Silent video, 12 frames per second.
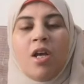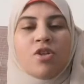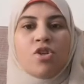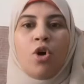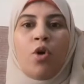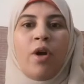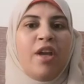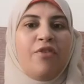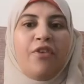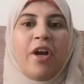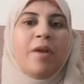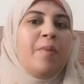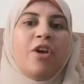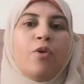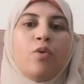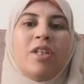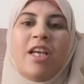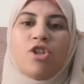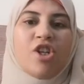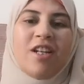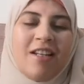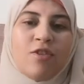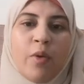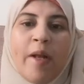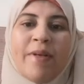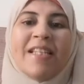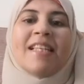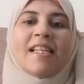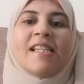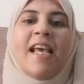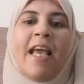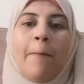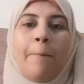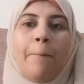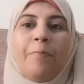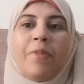So if I make rotation, it will be the same.